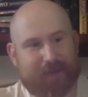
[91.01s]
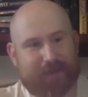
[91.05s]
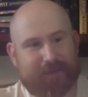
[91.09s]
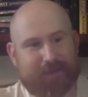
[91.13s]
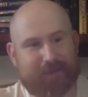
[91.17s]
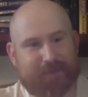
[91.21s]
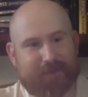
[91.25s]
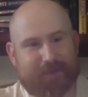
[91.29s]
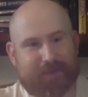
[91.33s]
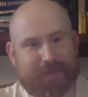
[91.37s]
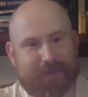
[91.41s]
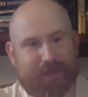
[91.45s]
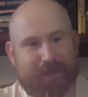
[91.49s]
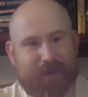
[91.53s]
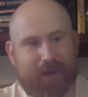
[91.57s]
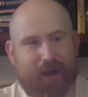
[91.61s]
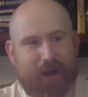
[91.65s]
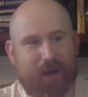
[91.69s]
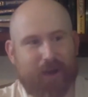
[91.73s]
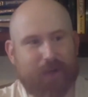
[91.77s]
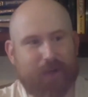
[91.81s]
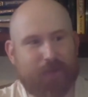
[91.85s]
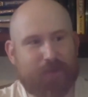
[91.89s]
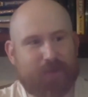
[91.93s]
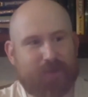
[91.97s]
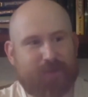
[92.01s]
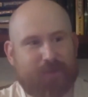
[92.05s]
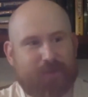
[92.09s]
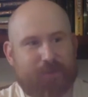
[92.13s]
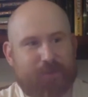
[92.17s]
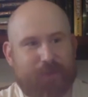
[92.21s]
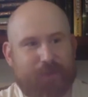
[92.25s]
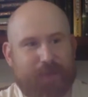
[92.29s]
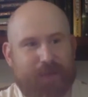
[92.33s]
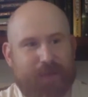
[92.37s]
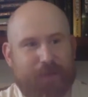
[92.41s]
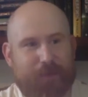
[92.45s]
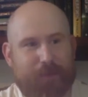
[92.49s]
And I must have
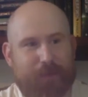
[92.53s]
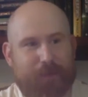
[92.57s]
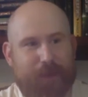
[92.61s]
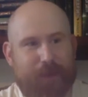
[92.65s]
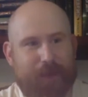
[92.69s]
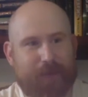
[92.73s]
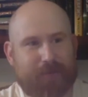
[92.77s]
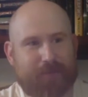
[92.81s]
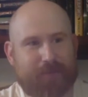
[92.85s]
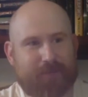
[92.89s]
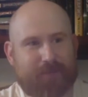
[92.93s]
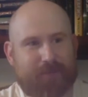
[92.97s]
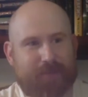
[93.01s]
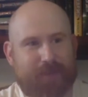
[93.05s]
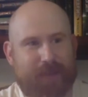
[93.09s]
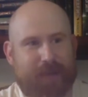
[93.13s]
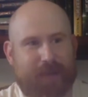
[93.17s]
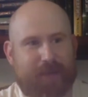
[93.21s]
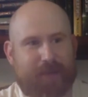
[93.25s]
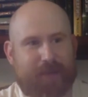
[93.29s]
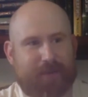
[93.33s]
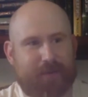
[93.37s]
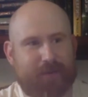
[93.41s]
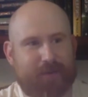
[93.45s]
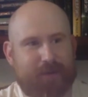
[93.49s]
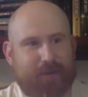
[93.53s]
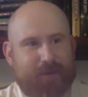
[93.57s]
been about 10,